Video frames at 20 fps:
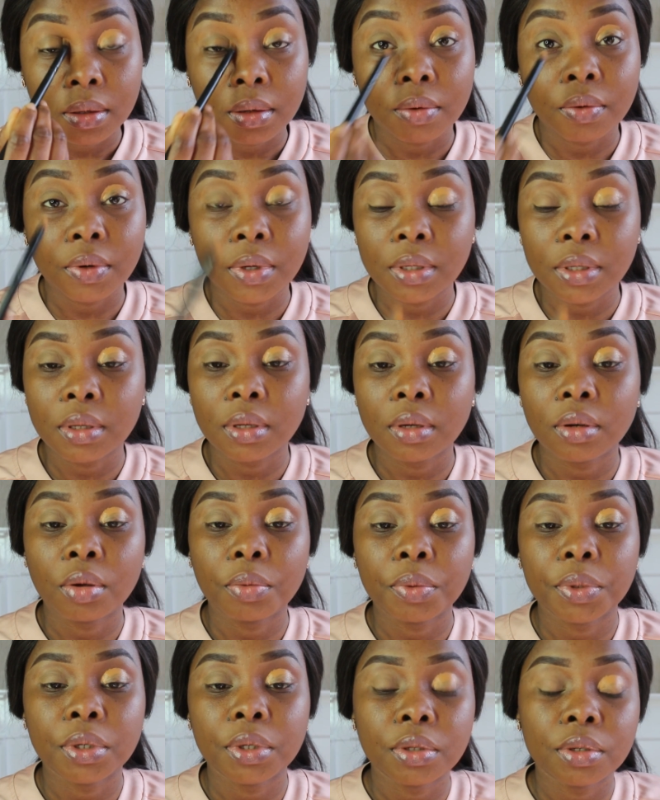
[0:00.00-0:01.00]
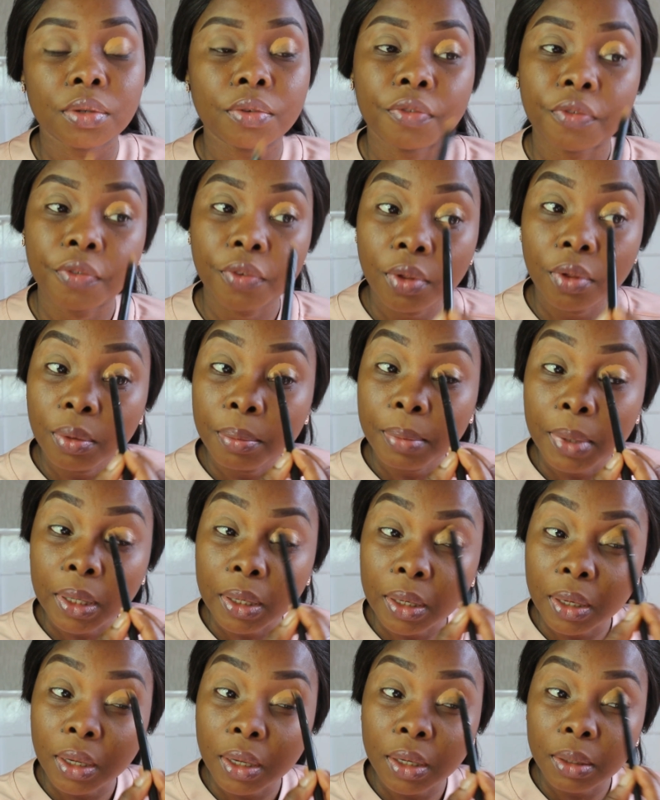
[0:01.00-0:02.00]
There is an option to film
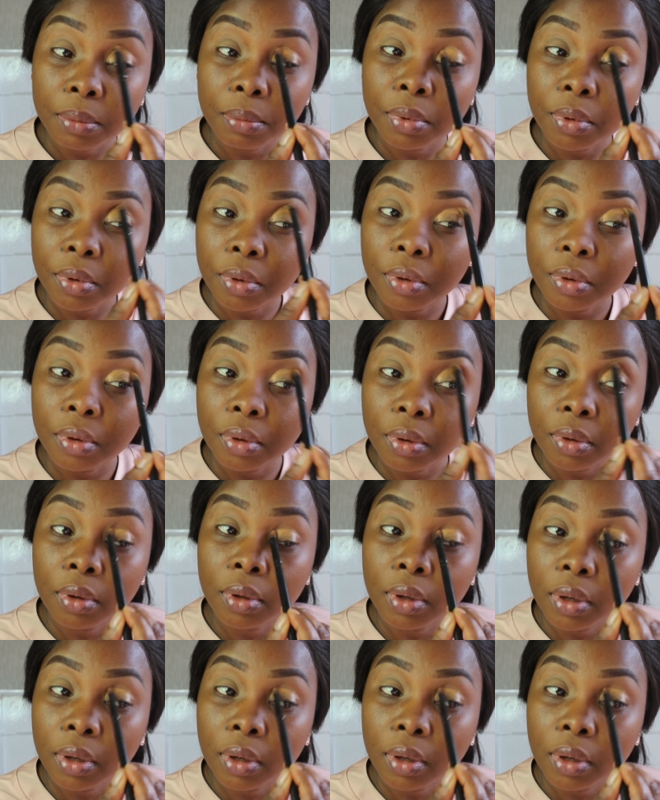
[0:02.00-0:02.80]
at night, but